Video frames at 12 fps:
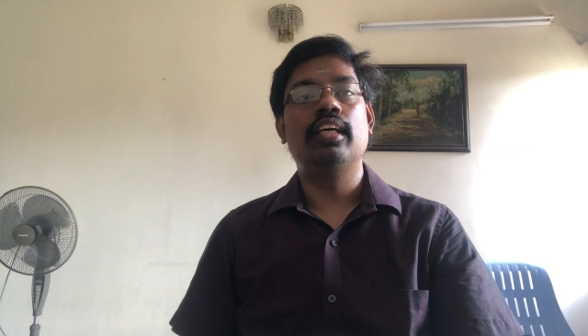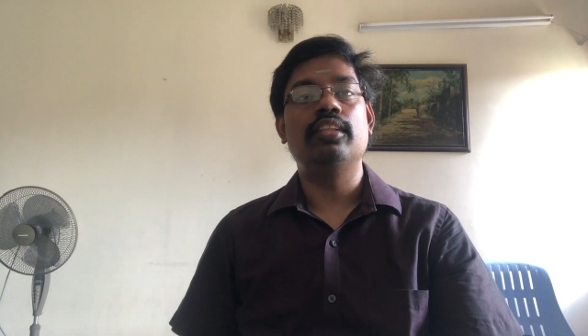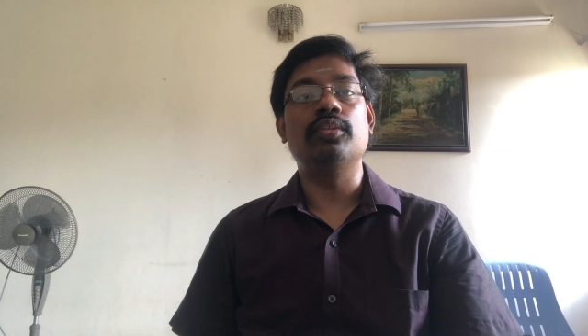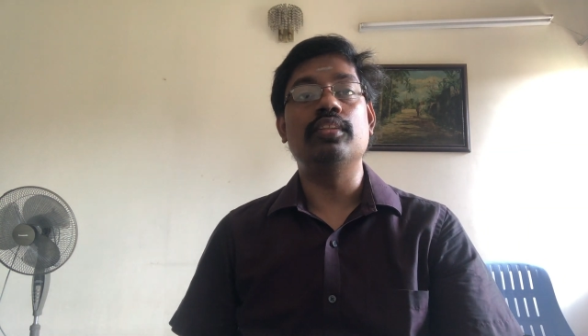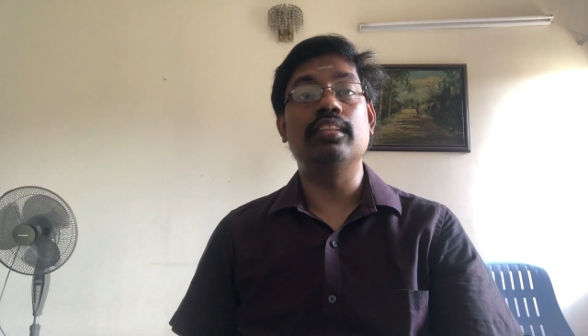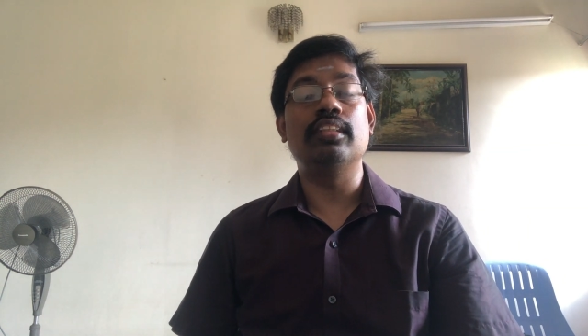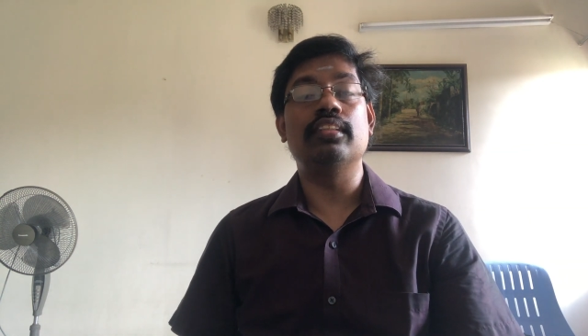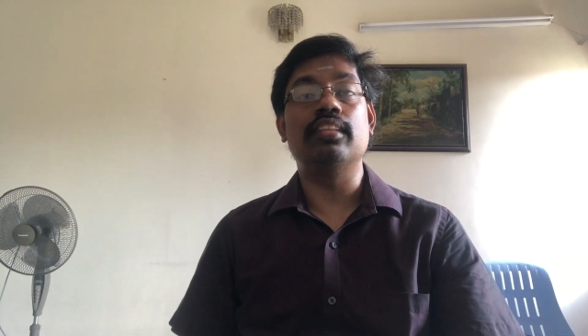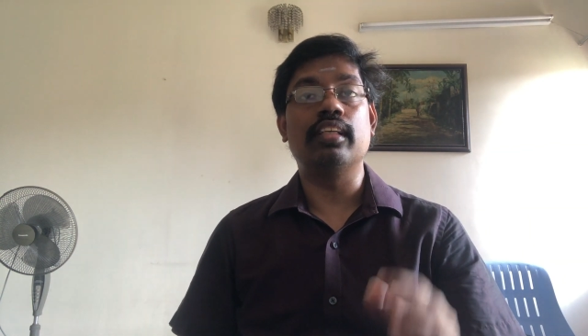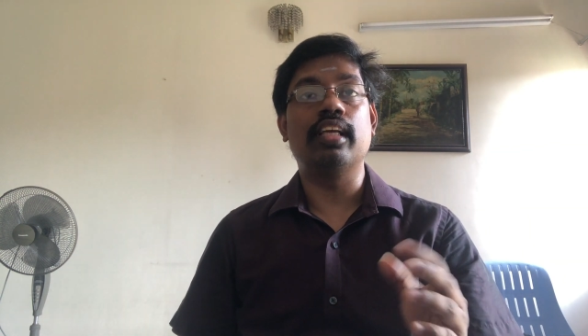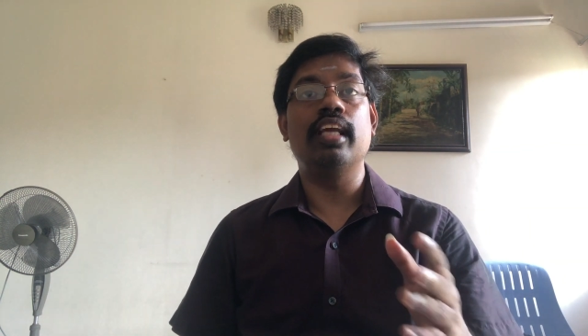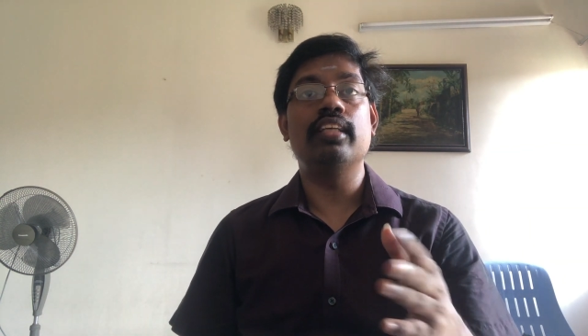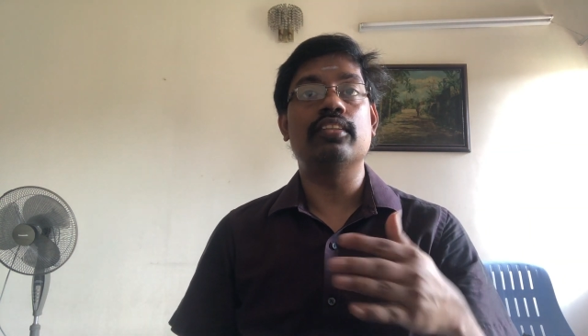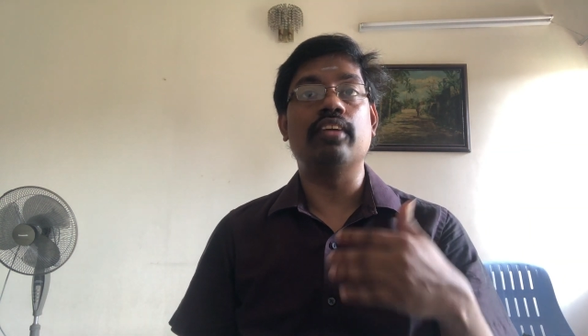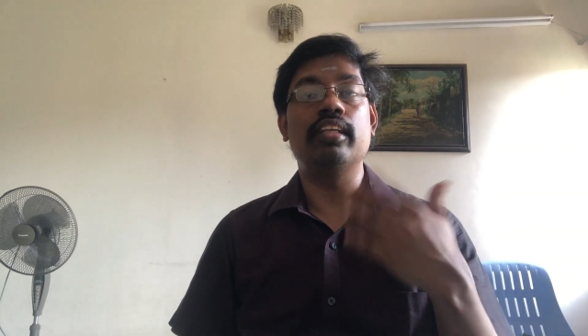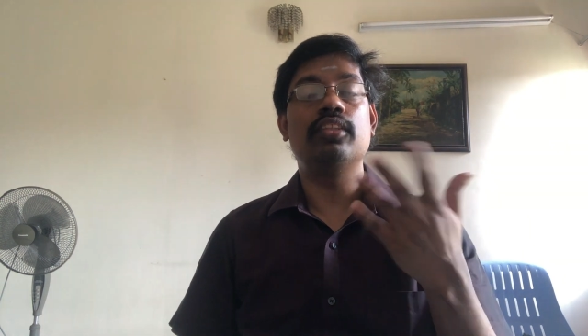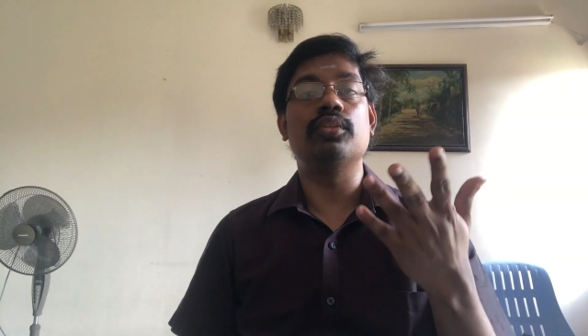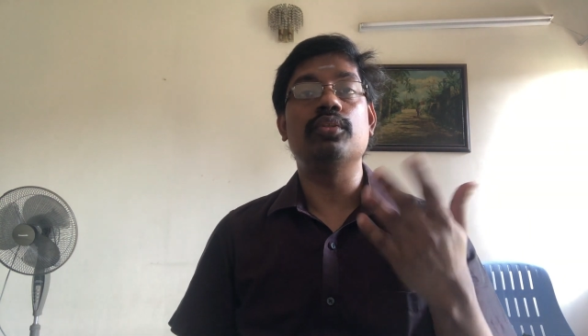So this is the case,
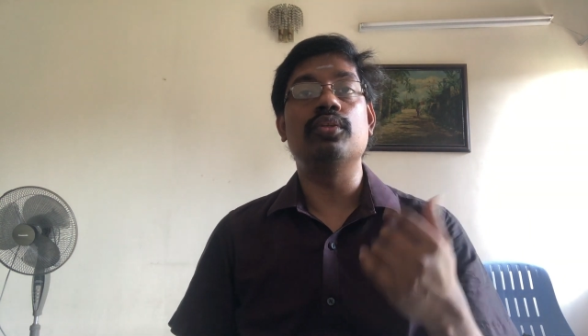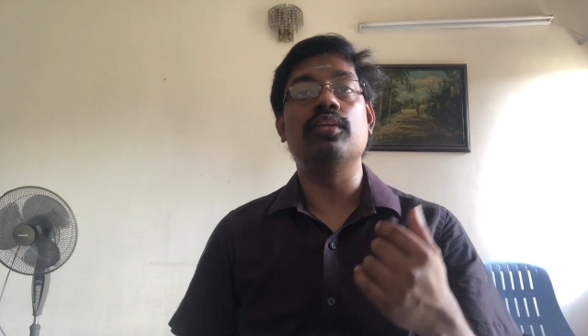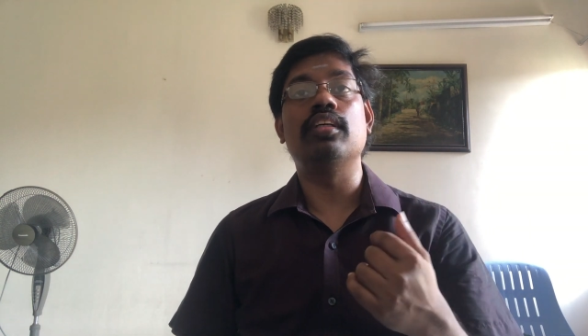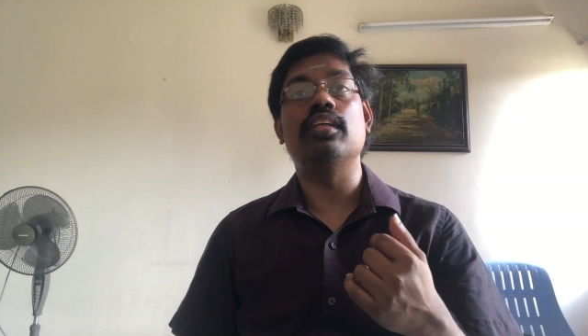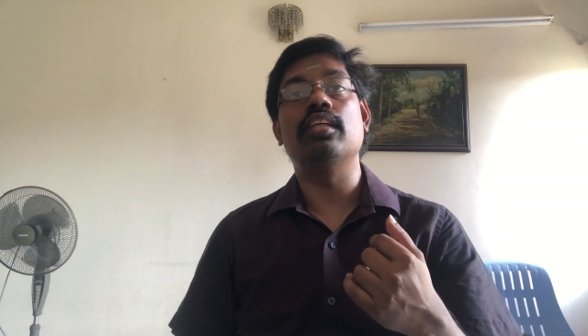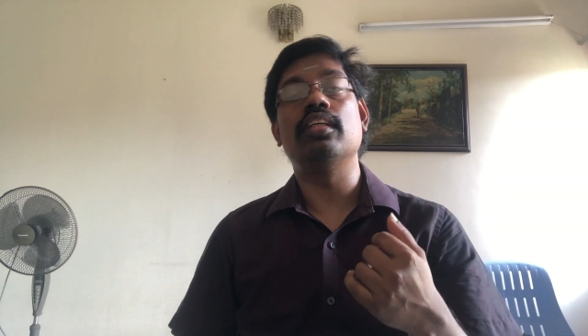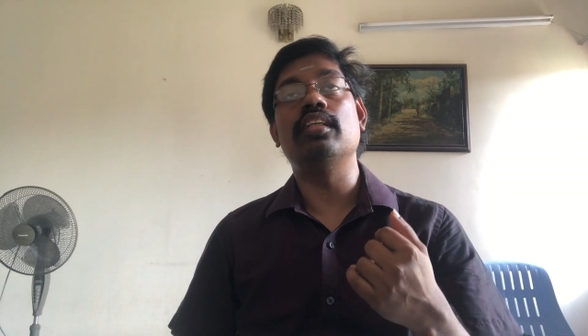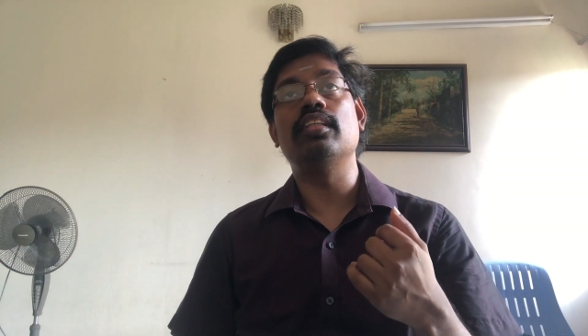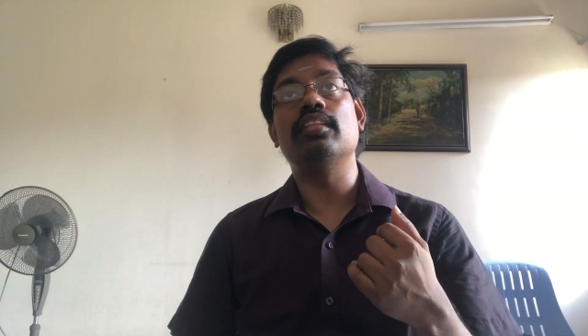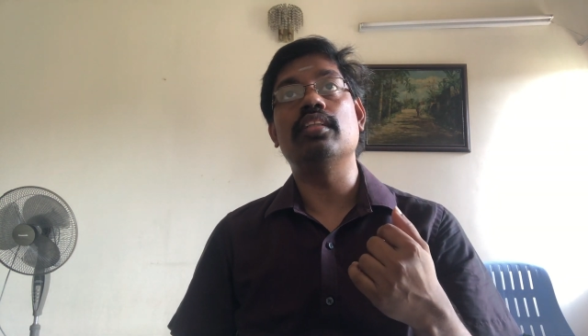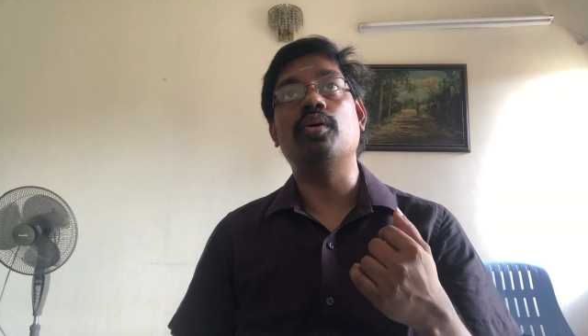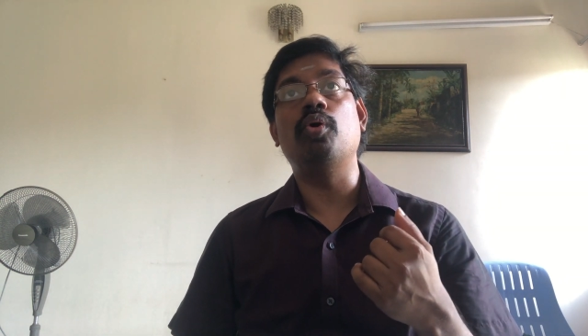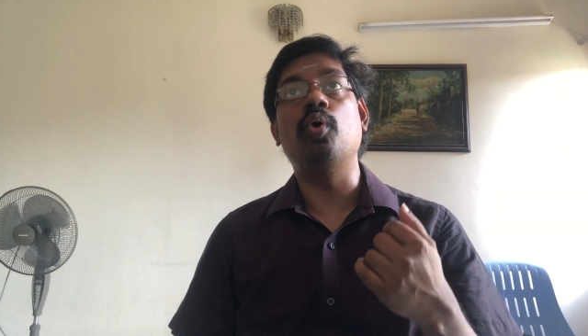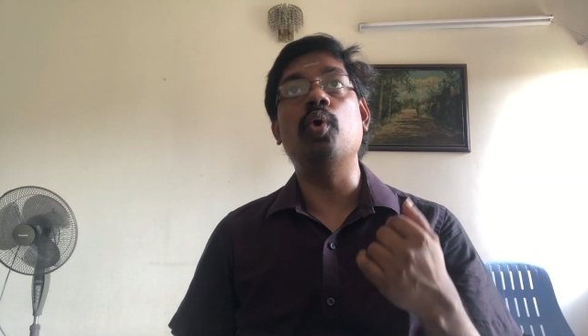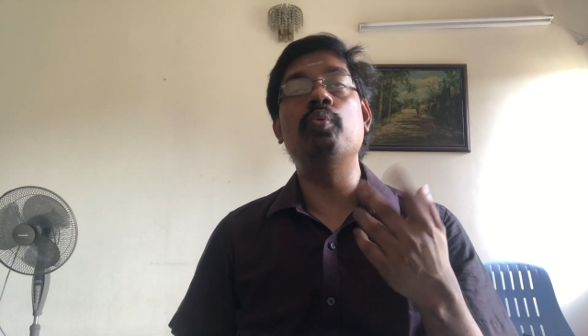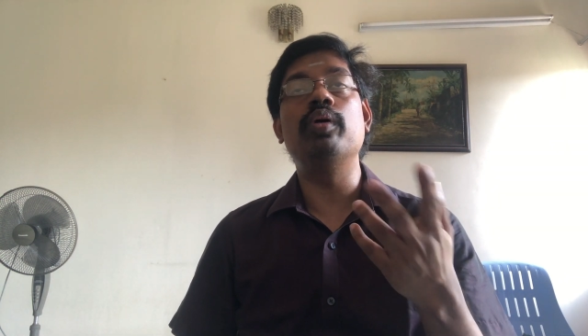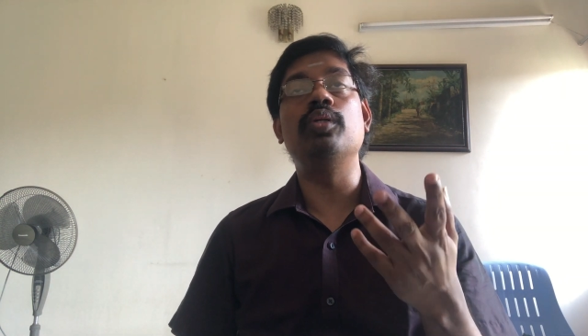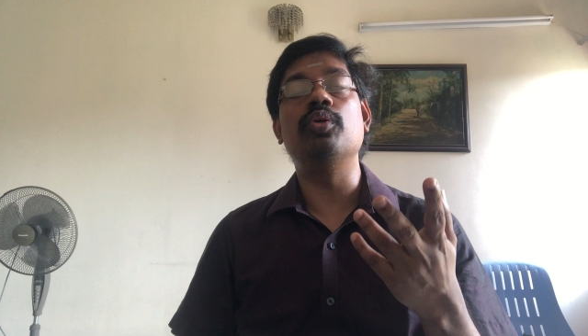right? So is
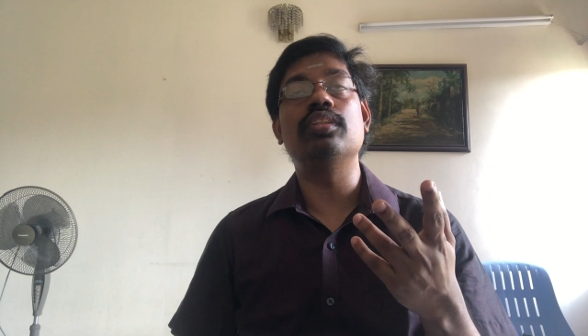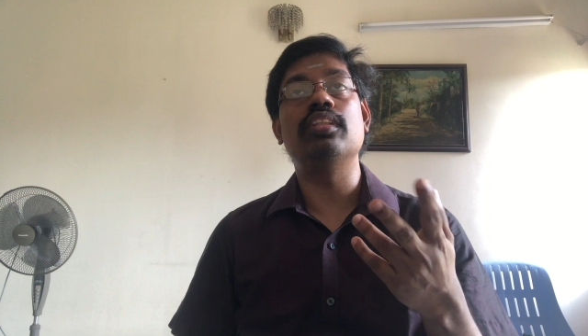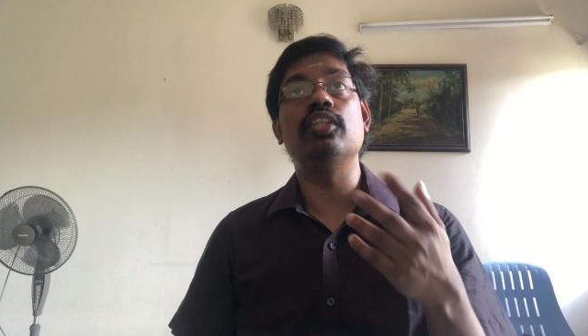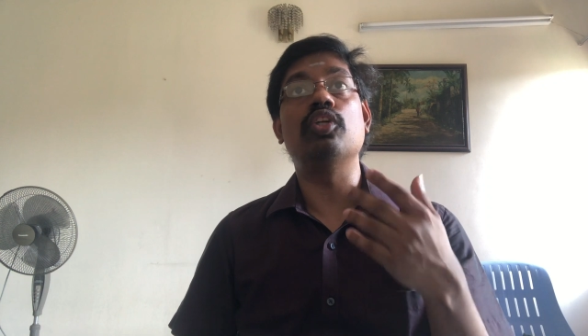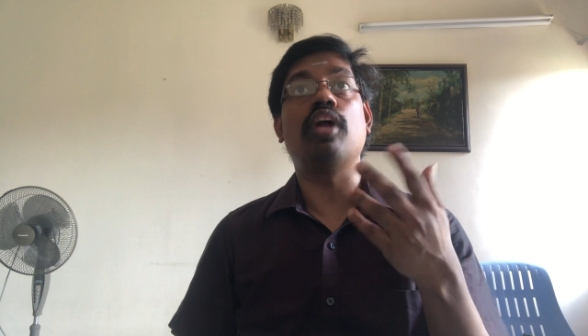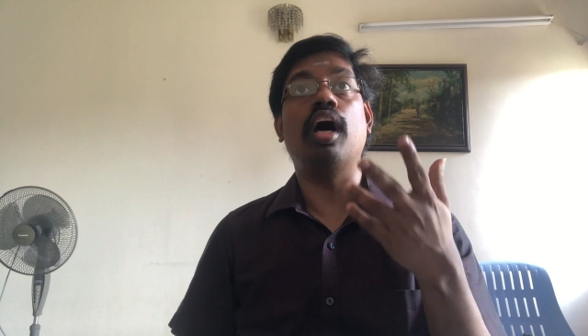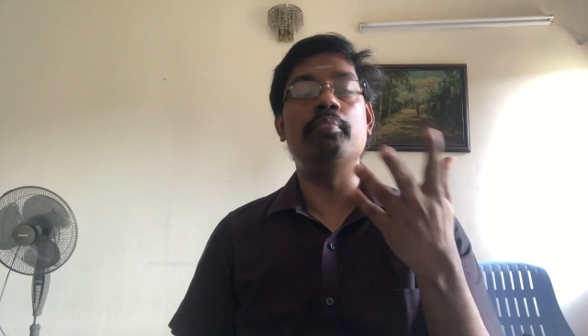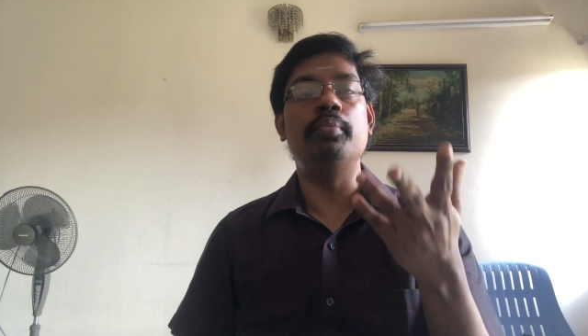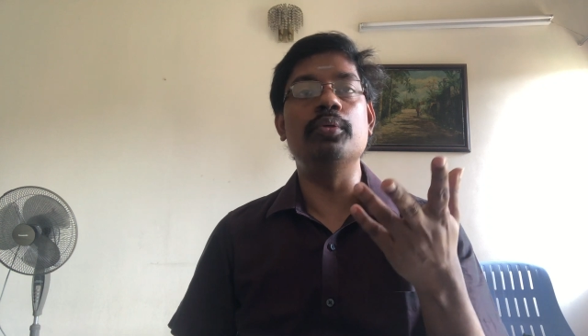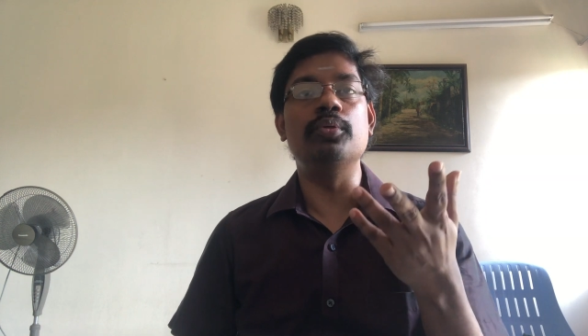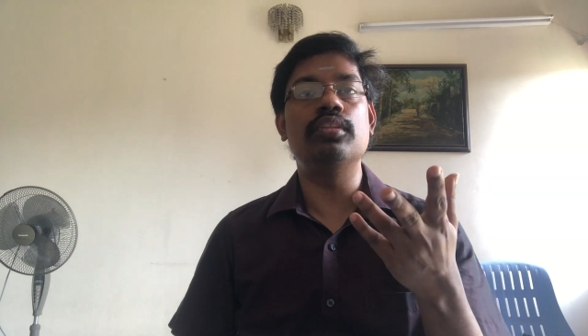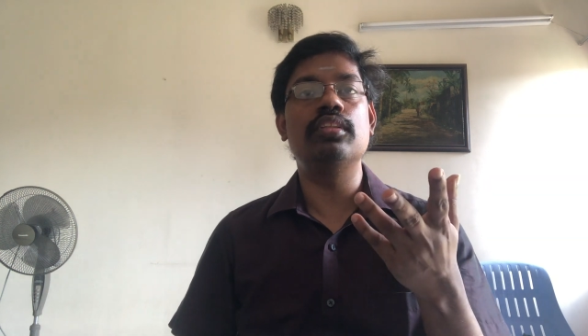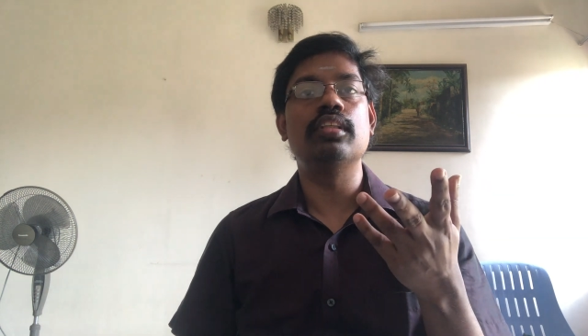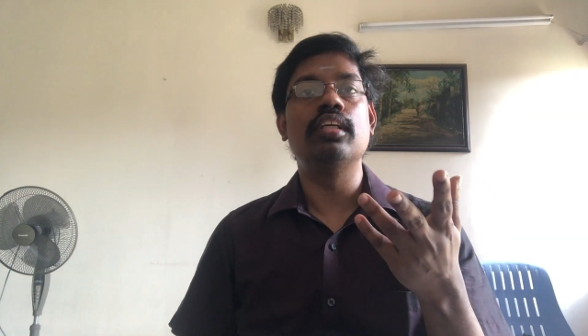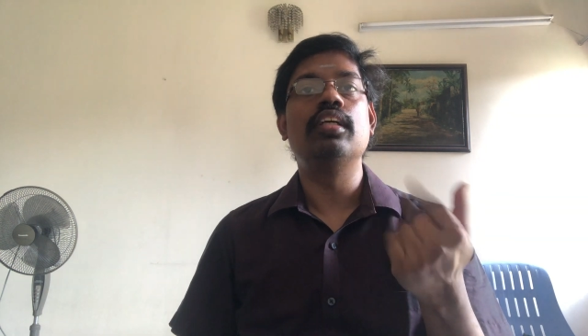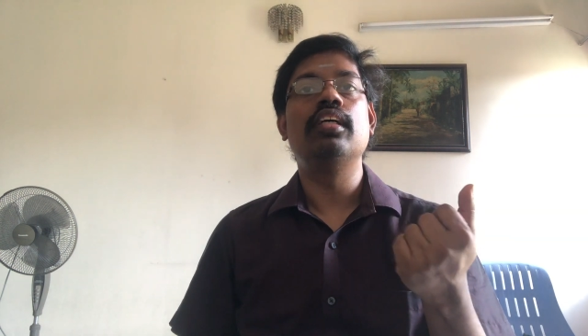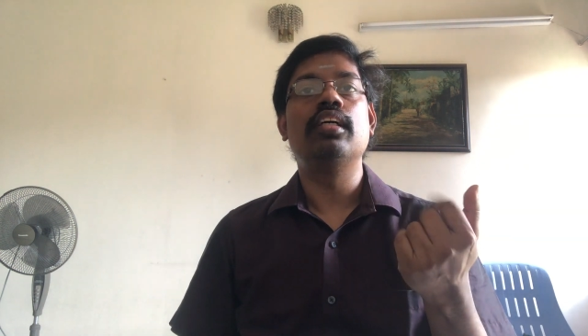overdosage or abuse,